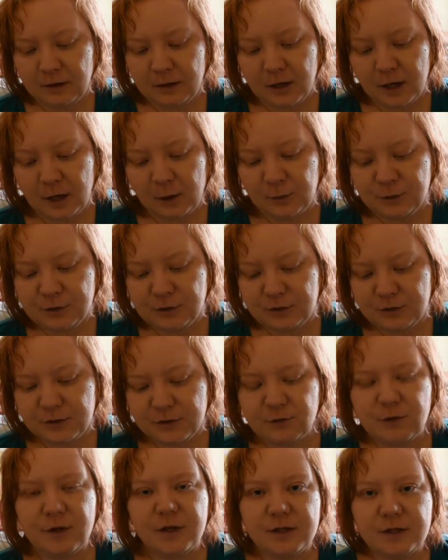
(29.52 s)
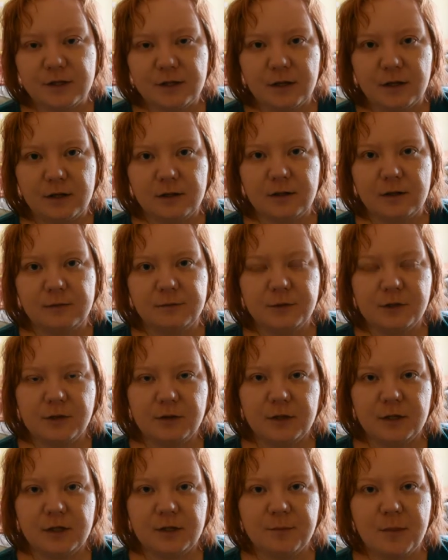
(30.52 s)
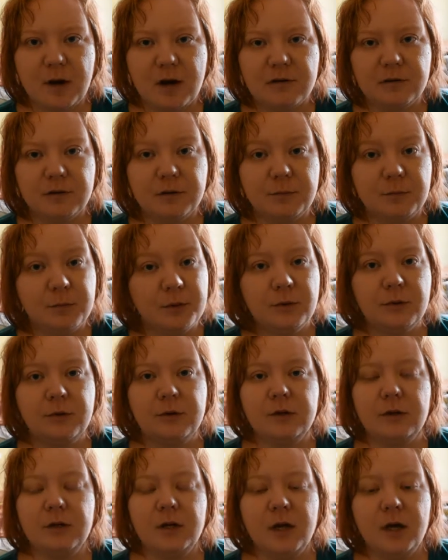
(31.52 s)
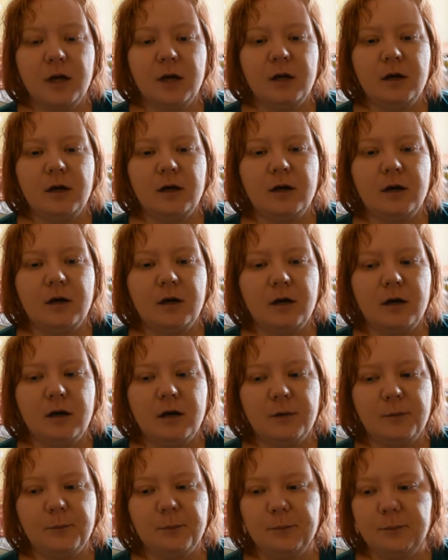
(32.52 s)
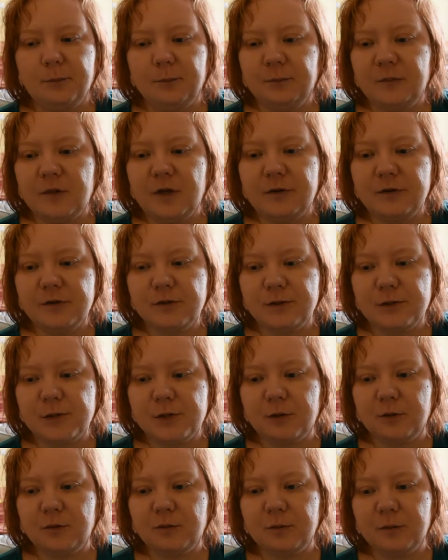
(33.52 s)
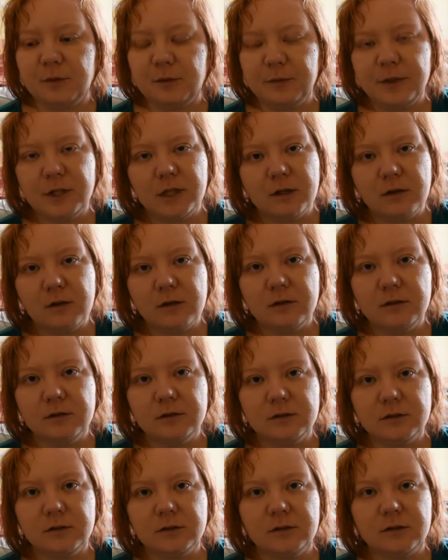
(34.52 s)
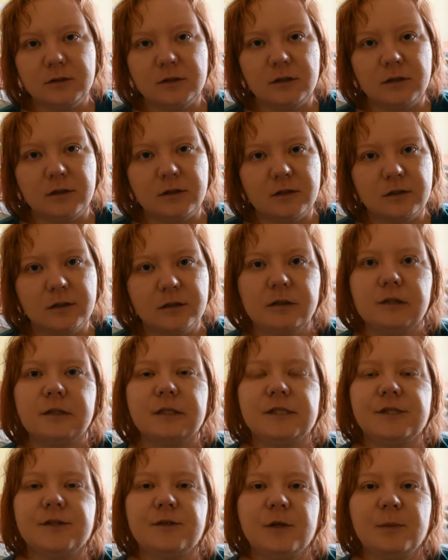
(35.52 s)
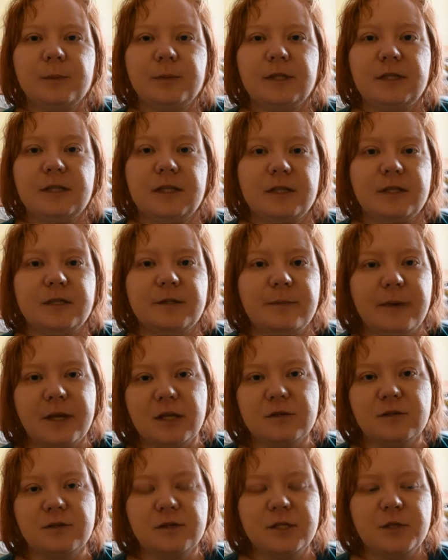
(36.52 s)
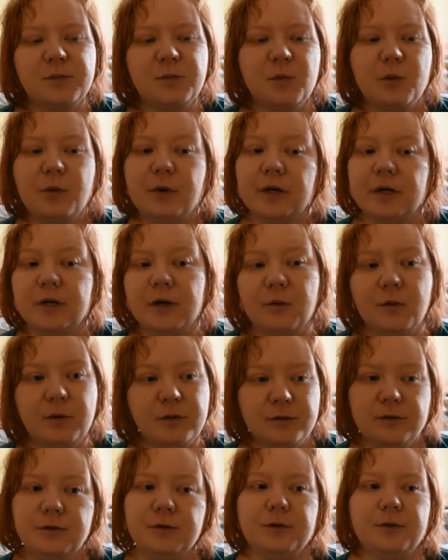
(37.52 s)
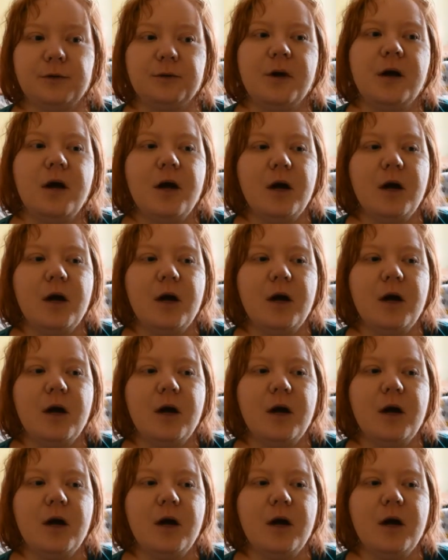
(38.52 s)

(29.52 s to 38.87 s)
I want to stress that I'm talking about a book. There is also a movie called Girl Interrupted that it's based on this book, and I want to